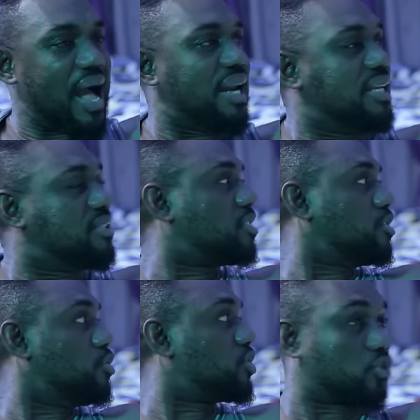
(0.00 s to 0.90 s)
Alice
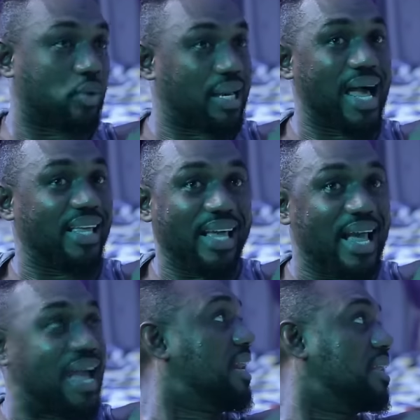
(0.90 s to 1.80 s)
used to like
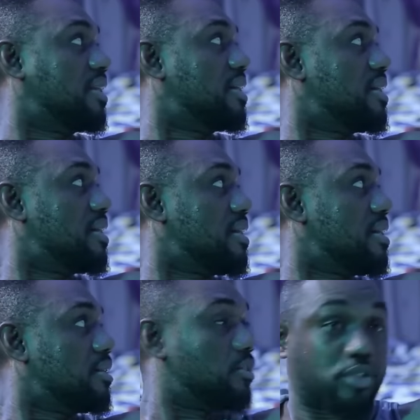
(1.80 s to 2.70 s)
Ellie
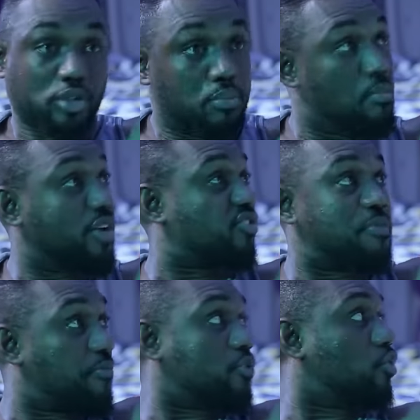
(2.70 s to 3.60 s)
so much
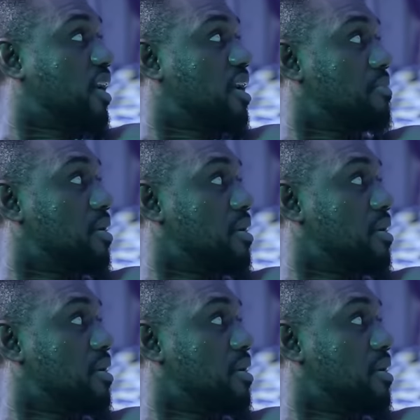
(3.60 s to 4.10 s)
before you came.